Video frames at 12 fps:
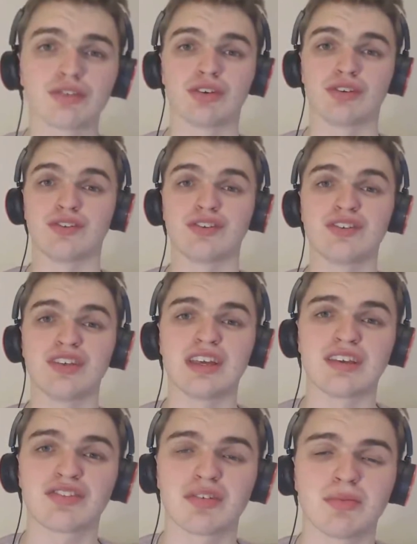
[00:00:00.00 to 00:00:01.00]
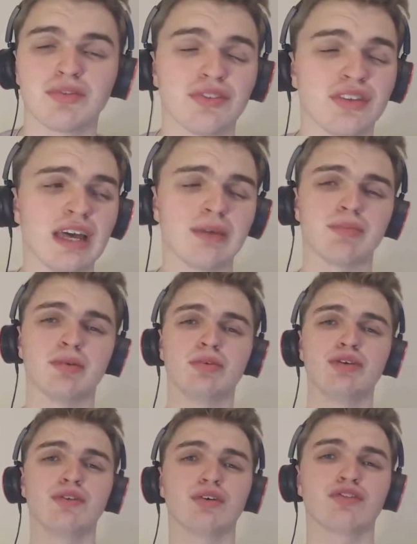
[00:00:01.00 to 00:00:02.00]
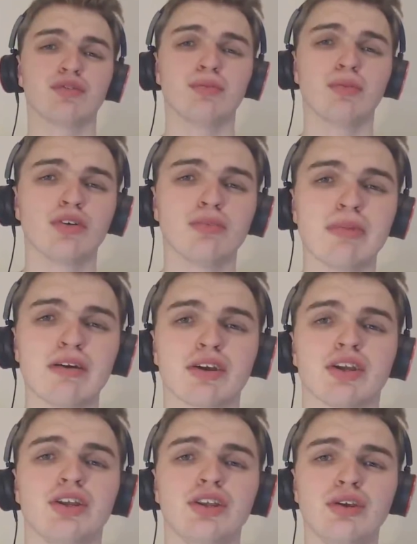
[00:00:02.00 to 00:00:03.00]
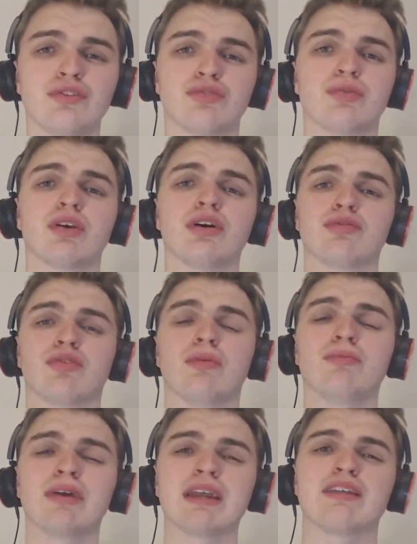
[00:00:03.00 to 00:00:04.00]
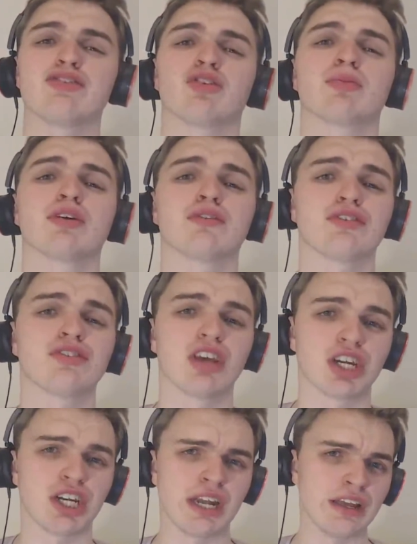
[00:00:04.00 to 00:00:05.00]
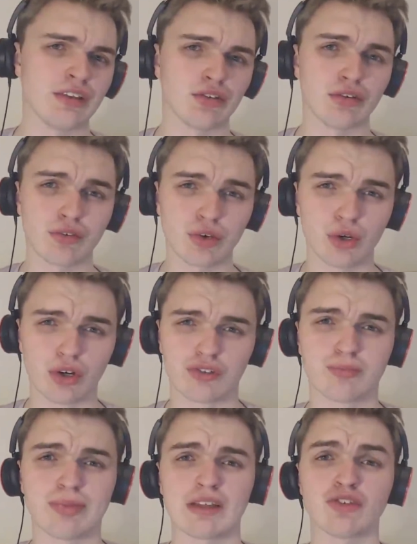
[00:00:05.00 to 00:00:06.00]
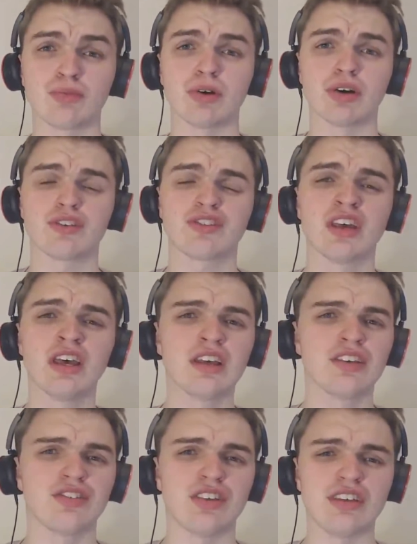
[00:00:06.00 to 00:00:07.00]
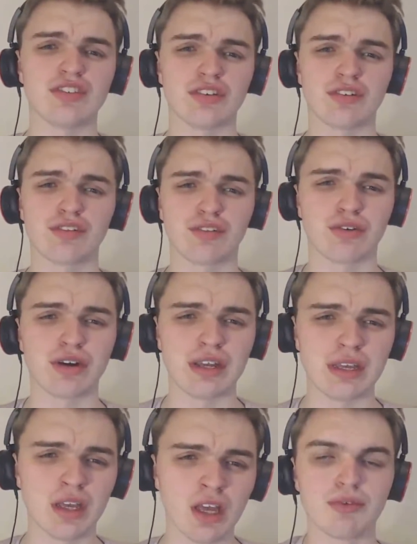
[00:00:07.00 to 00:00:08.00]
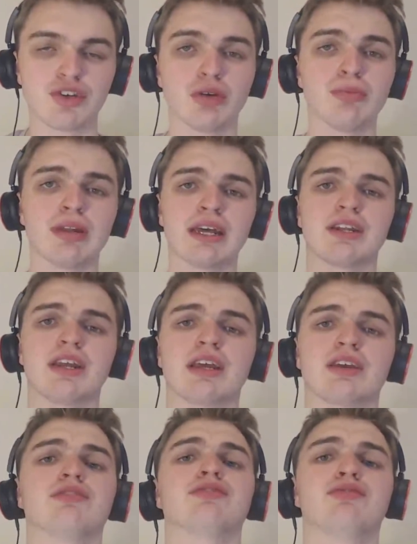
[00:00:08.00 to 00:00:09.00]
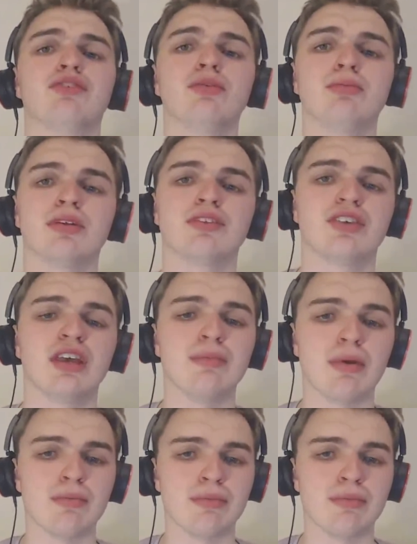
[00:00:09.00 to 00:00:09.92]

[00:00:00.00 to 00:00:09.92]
are crossed for seeing some of that, but moving on to more American news as we go into our main topic of discussion, that is, of course, BattleBots Season 3. With John Maladnik from Team